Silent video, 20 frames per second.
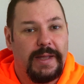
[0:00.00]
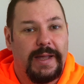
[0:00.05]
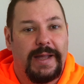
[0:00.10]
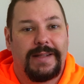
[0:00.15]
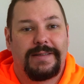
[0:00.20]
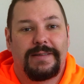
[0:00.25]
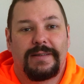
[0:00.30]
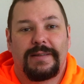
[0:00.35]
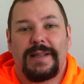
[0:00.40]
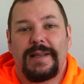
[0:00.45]

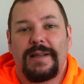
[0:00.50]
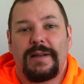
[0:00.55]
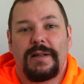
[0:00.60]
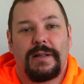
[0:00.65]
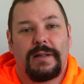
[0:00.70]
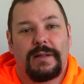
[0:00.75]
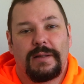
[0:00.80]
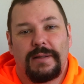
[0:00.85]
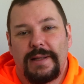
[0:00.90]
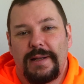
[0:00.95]
It's
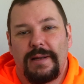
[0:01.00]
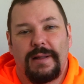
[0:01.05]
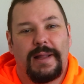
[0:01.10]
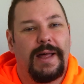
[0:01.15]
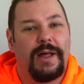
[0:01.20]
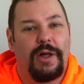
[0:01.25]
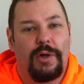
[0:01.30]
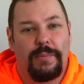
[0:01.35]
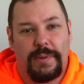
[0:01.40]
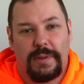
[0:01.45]
little
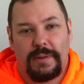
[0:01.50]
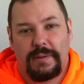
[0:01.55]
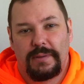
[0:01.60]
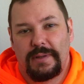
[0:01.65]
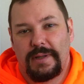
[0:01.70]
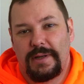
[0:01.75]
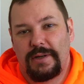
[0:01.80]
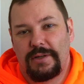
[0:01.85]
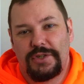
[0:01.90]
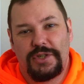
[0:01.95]
help,
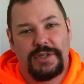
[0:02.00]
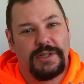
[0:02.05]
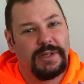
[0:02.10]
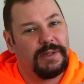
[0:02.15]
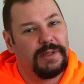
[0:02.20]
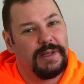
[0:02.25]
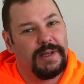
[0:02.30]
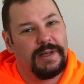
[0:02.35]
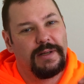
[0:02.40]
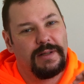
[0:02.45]
just a
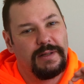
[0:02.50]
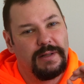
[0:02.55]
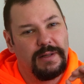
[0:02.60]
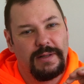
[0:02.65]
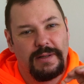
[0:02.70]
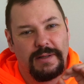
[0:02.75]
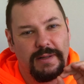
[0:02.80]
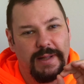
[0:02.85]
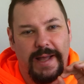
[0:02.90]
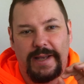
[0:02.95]

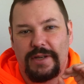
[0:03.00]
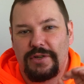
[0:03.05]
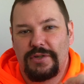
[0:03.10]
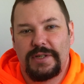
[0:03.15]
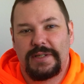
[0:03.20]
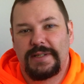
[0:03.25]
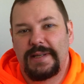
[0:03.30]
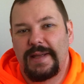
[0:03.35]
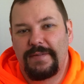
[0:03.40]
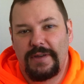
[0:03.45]
little
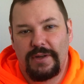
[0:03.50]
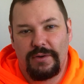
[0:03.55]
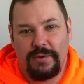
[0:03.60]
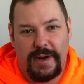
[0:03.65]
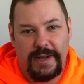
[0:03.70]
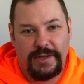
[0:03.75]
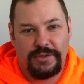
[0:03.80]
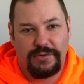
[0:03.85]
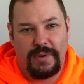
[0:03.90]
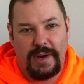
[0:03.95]
extra saving
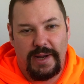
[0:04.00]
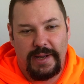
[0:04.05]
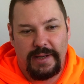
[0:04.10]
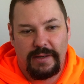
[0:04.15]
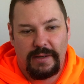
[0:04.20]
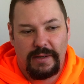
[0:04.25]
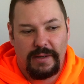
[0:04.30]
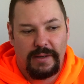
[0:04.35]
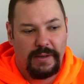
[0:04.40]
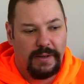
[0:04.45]
grace, right?
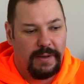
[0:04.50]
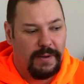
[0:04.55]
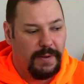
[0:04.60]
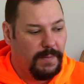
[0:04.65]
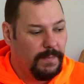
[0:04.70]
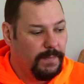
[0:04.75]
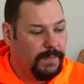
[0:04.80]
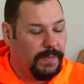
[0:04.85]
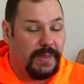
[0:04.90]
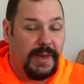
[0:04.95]

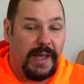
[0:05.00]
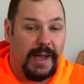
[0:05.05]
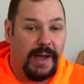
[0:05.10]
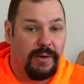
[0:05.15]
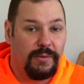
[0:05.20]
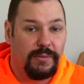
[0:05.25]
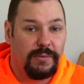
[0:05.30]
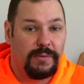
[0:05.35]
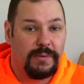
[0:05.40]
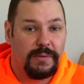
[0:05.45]

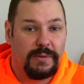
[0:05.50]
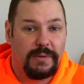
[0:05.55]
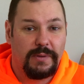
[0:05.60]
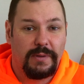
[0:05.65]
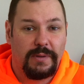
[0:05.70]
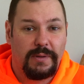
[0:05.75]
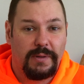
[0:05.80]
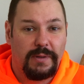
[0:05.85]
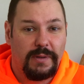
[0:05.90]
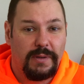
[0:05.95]
Now,
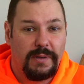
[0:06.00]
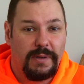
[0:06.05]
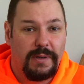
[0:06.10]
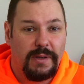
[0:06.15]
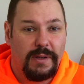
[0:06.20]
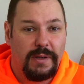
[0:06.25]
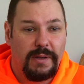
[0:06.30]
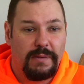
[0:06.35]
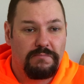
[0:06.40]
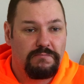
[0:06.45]

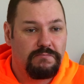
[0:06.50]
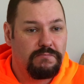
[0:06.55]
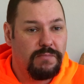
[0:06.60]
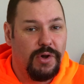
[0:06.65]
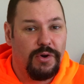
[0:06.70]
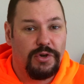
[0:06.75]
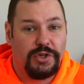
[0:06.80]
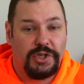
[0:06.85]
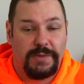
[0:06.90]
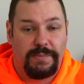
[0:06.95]

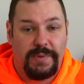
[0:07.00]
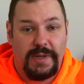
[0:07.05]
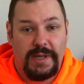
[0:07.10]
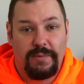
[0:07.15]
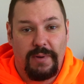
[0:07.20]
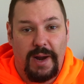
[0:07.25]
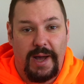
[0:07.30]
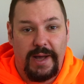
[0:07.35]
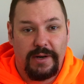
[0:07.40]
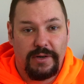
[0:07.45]
MotoGP
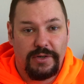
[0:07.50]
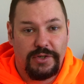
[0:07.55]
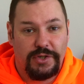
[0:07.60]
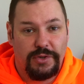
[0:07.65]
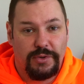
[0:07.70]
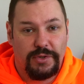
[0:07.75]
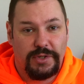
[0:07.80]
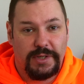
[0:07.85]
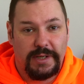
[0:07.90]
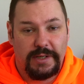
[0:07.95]
riders
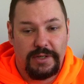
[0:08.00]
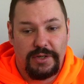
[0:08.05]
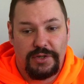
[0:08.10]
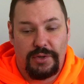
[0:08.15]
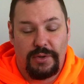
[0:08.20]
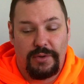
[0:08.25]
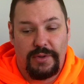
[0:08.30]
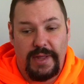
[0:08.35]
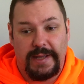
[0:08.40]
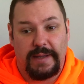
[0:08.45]
use it
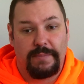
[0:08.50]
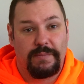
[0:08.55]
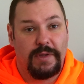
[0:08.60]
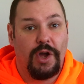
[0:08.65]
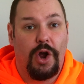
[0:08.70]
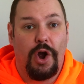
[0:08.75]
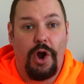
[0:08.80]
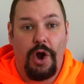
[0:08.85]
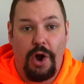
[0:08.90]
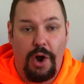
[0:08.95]
so that they can be
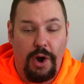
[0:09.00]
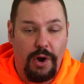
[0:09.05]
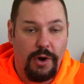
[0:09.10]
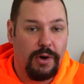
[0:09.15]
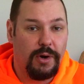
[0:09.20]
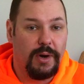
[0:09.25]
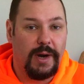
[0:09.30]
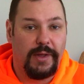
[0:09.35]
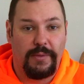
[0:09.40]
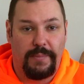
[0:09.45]

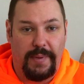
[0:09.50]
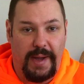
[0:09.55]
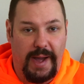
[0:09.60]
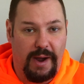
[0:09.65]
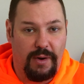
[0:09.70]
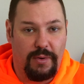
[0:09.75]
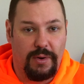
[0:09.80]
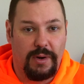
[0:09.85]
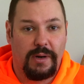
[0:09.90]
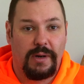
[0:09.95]
harder on the
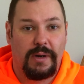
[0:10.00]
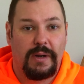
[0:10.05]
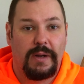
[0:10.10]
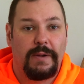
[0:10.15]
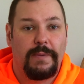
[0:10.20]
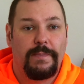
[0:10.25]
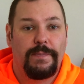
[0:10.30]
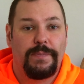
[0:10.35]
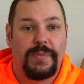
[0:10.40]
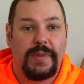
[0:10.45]
power
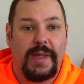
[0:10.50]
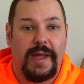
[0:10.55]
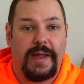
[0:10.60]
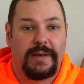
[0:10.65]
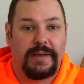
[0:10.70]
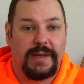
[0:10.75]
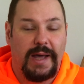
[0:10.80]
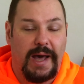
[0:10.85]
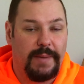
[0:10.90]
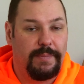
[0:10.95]

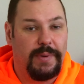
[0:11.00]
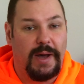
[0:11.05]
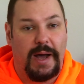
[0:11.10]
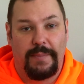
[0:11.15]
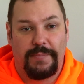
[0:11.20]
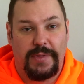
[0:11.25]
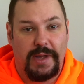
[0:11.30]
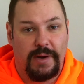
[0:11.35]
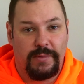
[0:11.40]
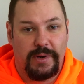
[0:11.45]
and not
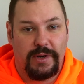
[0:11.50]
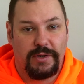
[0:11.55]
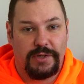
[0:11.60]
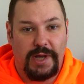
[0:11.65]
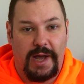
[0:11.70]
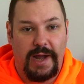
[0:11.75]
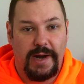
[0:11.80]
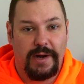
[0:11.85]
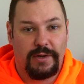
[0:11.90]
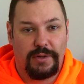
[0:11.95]
pop that rear
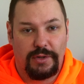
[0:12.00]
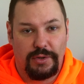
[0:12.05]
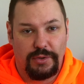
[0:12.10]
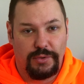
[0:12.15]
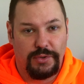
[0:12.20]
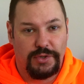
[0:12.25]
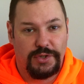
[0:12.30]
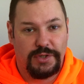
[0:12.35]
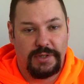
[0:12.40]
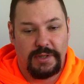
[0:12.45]
tire
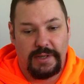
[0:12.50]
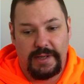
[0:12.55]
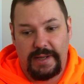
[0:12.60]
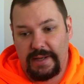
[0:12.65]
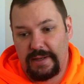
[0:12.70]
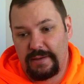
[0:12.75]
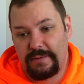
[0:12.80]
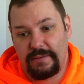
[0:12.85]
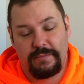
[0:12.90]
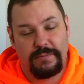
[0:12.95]
loose
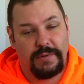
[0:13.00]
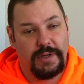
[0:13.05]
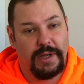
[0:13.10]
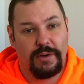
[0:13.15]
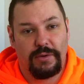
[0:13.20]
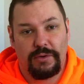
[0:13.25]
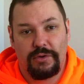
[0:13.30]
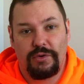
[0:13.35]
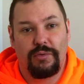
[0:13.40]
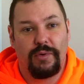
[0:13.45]
in, you
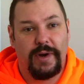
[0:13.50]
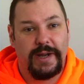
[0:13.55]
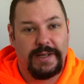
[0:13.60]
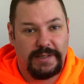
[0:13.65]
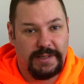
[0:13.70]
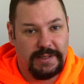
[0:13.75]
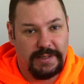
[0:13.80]
know, crazy